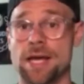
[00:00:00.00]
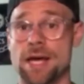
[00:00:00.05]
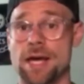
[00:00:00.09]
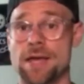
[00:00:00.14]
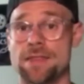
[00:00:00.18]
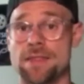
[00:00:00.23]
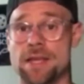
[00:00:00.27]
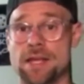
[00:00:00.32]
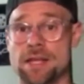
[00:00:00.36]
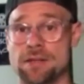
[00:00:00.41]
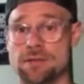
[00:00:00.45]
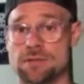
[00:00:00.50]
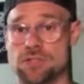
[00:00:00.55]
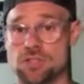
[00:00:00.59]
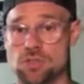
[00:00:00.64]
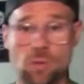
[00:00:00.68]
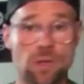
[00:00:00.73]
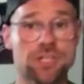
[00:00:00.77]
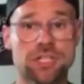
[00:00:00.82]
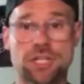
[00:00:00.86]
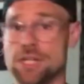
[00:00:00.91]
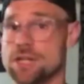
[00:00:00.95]
and then
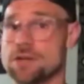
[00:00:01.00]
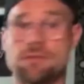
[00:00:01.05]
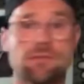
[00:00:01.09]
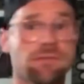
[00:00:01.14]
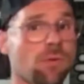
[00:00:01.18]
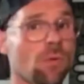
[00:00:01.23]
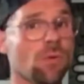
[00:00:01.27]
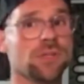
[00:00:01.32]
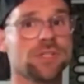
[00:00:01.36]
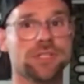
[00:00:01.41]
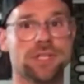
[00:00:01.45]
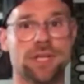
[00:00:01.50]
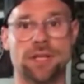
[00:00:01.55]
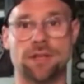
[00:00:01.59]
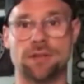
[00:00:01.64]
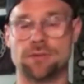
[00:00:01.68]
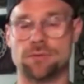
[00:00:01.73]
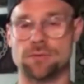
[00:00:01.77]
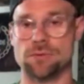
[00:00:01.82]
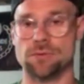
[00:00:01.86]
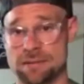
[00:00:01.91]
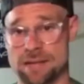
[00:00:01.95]
switching it and forcing it
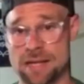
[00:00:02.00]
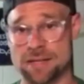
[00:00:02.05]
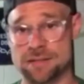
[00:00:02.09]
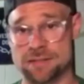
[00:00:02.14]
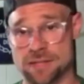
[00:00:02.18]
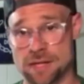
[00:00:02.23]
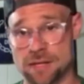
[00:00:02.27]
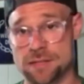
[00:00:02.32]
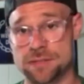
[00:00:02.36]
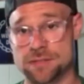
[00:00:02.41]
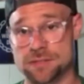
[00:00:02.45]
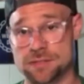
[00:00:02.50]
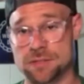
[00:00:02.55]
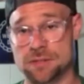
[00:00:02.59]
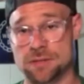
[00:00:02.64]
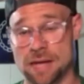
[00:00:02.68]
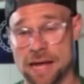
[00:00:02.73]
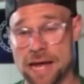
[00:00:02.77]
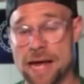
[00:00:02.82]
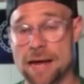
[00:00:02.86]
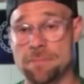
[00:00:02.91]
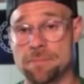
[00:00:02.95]
through. That does
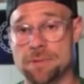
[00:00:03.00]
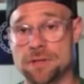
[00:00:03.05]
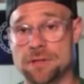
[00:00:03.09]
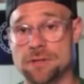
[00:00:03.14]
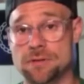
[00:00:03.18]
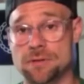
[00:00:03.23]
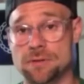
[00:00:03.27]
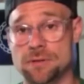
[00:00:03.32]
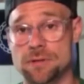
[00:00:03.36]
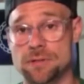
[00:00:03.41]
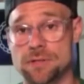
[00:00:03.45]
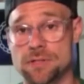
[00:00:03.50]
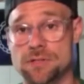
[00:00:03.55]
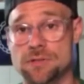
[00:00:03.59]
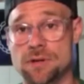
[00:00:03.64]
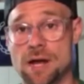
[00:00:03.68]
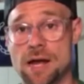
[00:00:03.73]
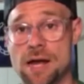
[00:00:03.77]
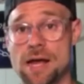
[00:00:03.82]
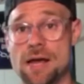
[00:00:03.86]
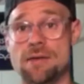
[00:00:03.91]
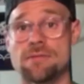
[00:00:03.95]
happen during the
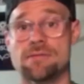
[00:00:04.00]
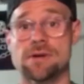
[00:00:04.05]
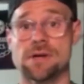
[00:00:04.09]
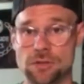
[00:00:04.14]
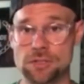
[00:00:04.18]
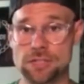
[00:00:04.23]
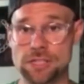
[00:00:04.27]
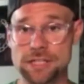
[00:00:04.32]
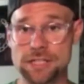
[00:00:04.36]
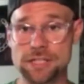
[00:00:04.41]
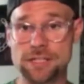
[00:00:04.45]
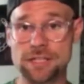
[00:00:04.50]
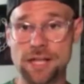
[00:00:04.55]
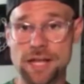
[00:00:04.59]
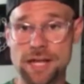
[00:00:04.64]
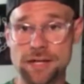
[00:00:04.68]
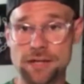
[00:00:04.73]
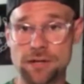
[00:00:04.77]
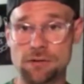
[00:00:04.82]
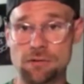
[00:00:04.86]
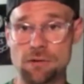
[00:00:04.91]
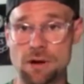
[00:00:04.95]
drive. Your lead
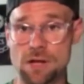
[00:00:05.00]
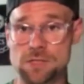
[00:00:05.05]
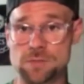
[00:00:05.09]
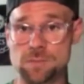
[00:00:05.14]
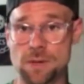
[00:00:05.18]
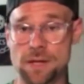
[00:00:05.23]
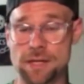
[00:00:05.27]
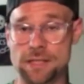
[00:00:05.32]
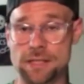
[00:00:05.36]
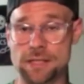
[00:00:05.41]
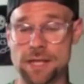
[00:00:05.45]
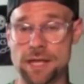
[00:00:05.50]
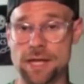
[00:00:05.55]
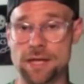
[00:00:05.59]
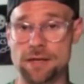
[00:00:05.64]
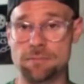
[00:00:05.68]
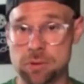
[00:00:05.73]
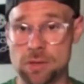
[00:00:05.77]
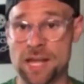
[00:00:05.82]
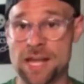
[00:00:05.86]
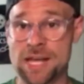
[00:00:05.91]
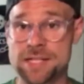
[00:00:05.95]
leg or crossbody leg
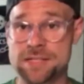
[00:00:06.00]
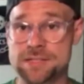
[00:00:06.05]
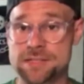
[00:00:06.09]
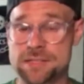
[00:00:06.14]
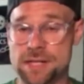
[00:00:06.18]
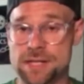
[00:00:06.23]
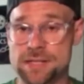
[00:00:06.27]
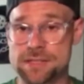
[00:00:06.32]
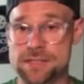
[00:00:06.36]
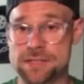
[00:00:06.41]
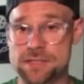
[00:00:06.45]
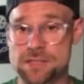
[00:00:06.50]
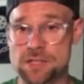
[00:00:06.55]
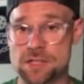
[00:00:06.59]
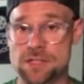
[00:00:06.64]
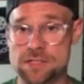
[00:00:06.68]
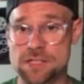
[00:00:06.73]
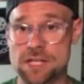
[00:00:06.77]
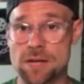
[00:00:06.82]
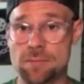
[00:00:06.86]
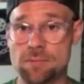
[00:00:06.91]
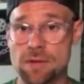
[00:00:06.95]
plants, it's
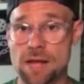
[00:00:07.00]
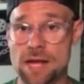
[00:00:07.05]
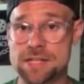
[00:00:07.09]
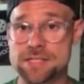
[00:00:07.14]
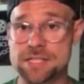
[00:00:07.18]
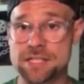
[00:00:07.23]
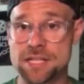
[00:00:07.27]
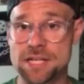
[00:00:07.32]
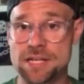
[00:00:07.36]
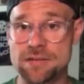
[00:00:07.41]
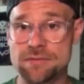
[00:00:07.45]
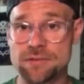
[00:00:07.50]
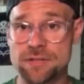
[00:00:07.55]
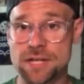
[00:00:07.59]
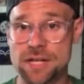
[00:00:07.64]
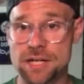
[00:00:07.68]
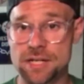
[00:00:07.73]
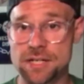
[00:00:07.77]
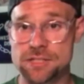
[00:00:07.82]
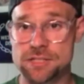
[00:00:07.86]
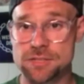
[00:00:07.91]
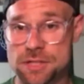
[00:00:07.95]
stabilizing, even
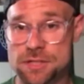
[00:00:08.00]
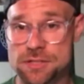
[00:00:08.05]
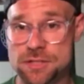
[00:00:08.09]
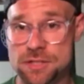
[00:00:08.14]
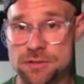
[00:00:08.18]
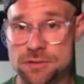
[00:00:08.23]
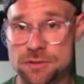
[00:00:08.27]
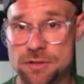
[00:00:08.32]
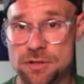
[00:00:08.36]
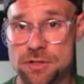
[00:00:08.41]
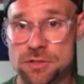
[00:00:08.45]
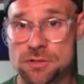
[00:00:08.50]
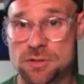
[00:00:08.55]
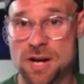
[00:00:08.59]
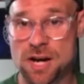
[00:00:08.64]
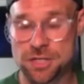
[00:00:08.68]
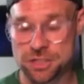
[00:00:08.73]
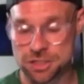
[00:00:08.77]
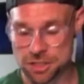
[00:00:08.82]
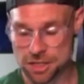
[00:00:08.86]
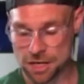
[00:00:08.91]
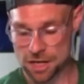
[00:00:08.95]
getting concentric
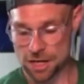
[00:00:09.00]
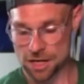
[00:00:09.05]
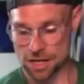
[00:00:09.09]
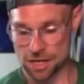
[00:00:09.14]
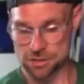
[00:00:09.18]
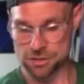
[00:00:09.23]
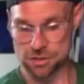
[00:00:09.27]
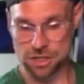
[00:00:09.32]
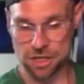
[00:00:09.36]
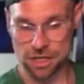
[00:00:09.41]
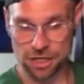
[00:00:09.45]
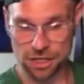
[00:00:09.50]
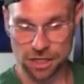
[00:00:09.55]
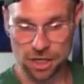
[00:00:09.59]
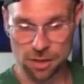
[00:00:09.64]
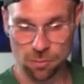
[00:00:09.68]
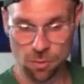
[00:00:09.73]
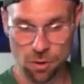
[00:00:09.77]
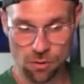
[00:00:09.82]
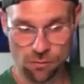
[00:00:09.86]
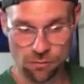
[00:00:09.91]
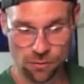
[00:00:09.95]
contraction as you kind of
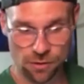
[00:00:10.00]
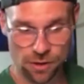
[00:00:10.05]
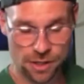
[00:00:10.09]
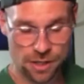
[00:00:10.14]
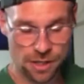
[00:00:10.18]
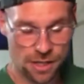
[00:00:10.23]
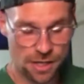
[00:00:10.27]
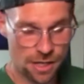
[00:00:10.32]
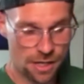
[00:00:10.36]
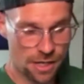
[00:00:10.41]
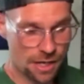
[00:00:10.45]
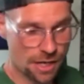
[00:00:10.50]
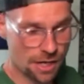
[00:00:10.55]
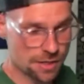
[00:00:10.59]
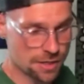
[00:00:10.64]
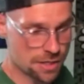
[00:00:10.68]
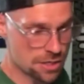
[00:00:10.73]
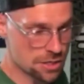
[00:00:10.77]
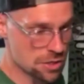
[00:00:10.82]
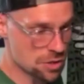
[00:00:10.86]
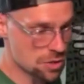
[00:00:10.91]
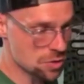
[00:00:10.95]
come over it, and
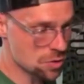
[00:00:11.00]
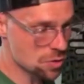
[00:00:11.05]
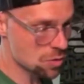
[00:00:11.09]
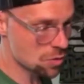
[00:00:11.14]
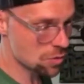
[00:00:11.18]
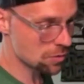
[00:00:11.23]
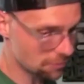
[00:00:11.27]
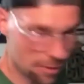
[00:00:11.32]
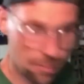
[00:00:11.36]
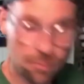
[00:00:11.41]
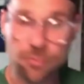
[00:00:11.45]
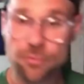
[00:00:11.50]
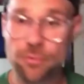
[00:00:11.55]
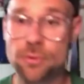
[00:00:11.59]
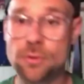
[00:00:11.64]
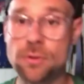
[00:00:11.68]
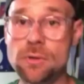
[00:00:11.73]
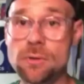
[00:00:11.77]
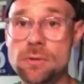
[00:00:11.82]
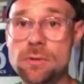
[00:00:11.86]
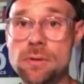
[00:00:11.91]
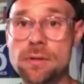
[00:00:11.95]
then you rip
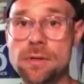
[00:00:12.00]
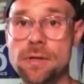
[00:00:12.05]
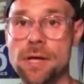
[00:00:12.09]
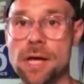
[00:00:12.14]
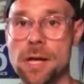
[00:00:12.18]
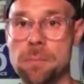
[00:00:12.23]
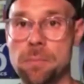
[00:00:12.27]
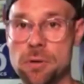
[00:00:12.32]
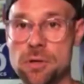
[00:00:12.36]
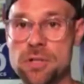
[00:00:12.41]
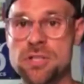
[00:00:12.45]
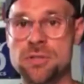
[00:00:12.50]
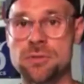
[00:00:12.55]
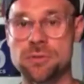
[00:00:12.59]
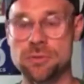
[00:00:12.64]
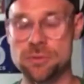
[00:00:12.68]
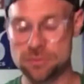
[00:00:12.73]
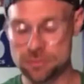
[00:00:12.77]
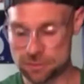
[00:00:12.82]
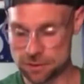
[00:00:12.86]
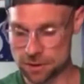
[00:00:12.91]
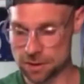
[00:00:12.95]
through and push
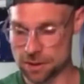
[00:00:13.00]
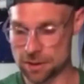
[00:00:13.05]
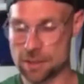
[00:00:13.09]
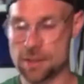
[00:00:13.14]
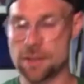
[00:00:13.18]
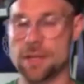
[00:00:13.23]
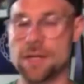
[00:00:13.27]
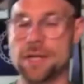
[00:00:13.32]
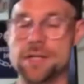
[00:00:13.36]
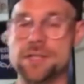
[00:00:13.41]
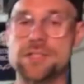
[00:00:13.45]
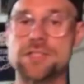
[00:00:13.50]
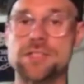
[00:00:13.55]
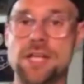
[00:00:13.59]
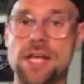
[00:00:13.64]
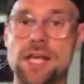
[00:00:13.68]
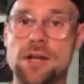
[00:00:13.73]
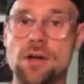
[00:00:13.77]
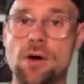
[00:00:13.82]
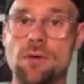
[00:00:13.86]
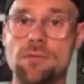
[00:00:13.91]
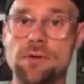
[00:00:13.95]
through and
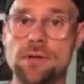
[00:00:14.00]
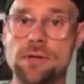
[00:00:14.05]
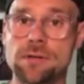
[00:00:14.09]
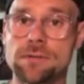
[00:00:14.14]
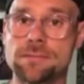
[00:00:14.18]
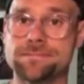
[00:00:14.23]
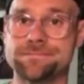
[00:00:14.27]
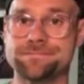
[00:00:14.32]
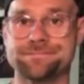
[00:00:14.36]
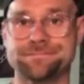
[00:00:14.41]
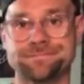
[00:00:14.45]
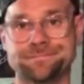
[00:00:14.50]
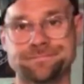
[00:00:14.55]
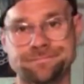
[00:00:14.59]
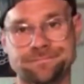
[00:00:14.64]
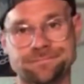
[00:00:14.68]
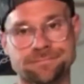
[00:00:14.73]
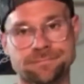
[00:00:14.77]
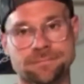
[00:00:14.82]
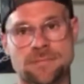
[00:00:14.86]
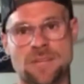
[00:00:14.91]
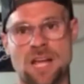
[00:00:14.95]
extend over.
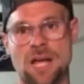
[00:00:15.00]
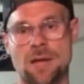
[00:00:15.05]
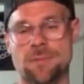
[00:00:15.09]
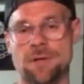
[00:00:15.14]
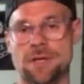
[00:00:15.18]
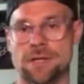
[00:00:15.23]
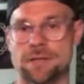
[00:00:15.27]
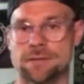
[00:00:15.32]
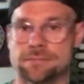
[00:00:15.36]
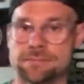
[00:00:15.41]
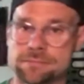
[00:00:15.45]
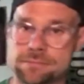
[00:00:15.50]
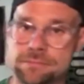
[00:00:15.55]
I mean,